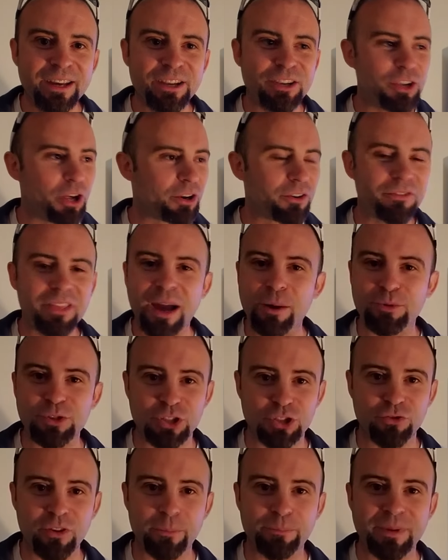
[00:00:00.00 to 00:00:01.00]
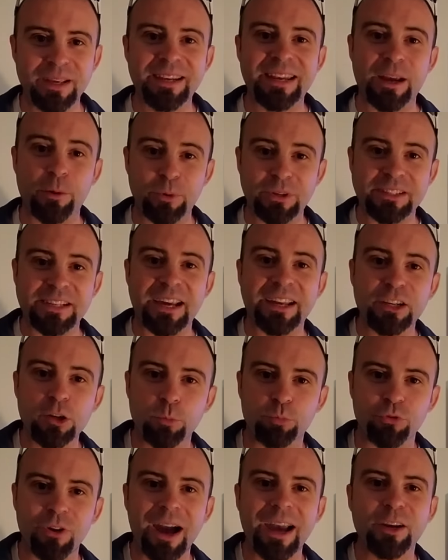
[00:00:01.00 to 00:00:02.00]
None of that was scripted. And when Daniel
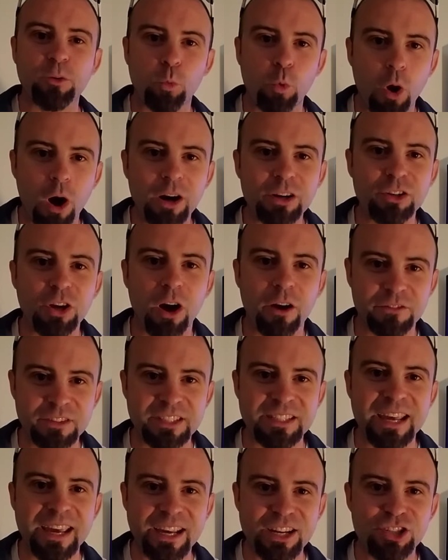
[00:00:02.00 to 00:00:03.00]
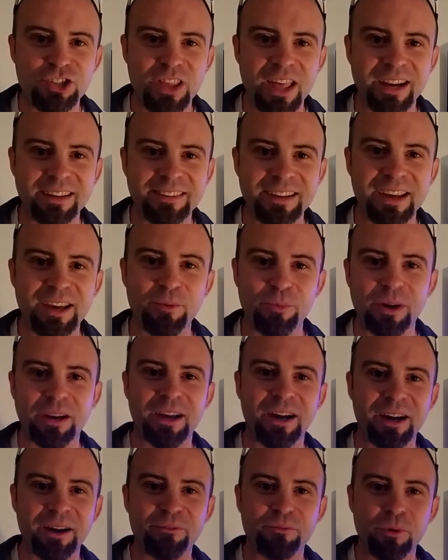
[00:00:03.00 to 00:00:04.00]
Bryan walked off stage that day, when
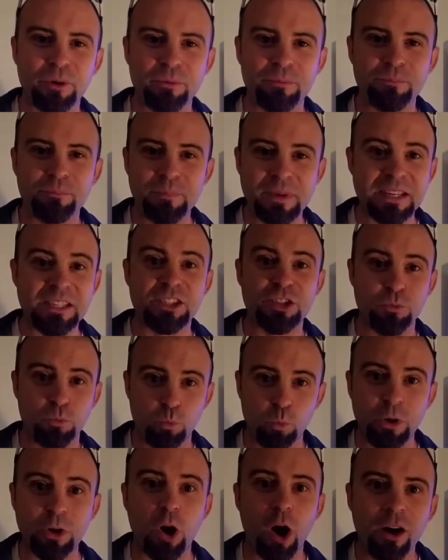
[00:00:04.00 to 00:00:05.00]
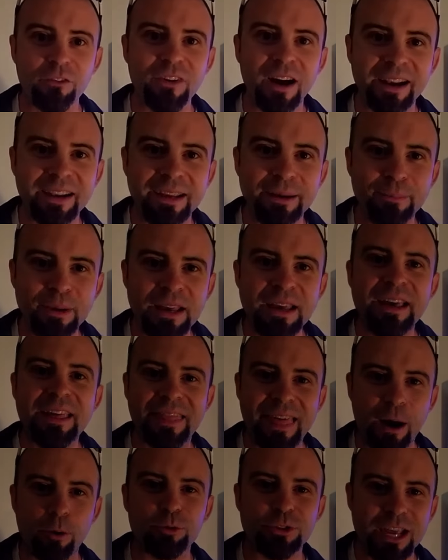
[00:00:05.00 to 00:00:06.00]
uh, when Miz went off on him,
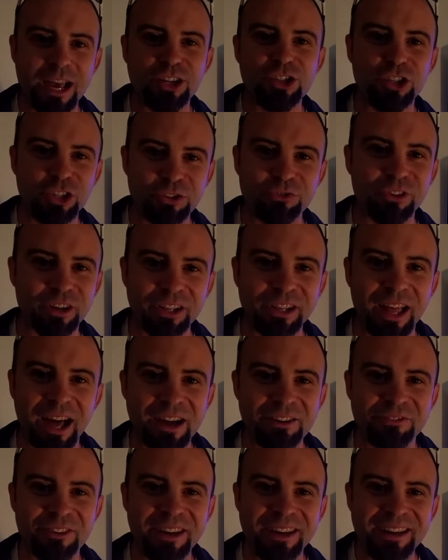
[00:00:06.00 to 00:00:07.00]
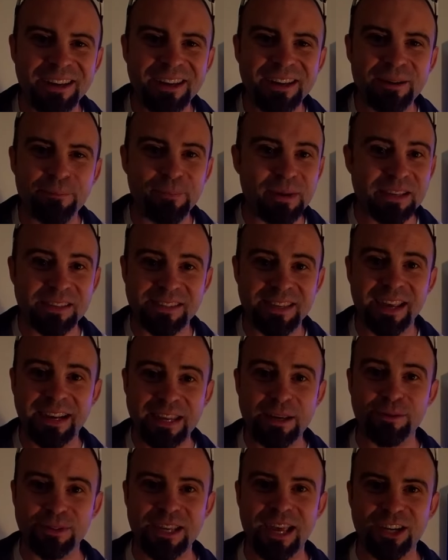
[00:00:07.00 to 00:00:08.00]
that was actually real life. Miz said
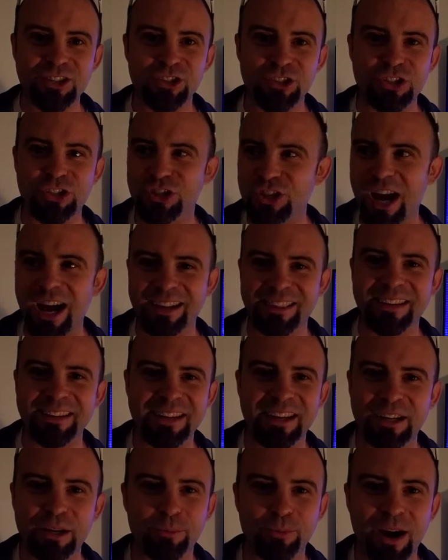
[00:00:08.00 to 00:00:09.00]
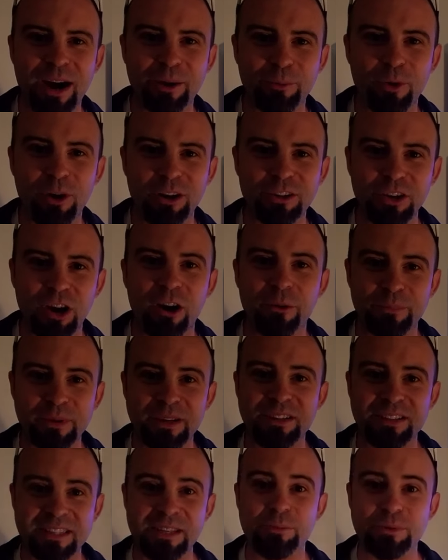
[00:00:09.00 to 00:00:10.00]
he was actually shocked that Daniel Bryan walked off
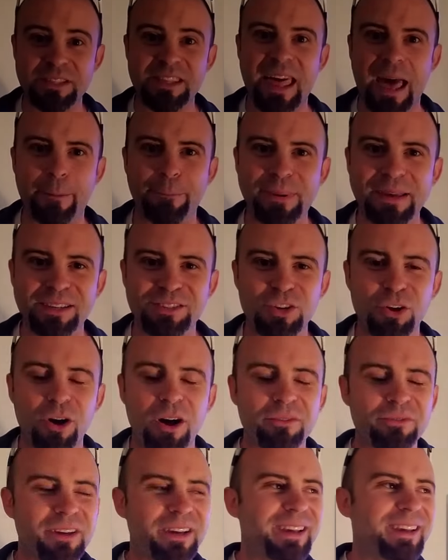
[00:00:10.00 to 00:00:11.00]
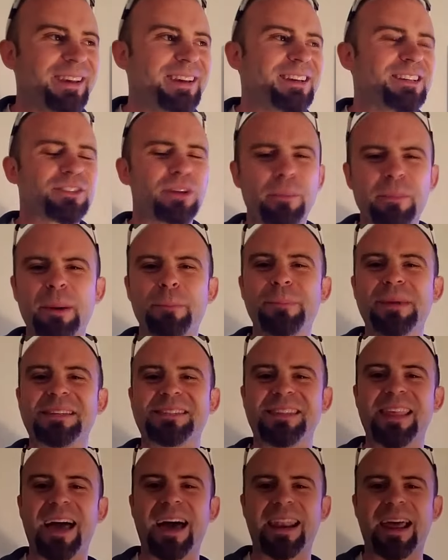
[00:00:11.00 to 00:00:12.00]
because he was that pissed off. So I'm gonna miss
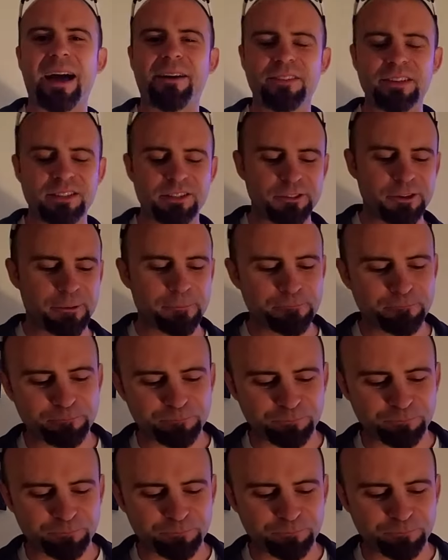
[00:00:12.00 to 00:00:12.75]
that, obviously.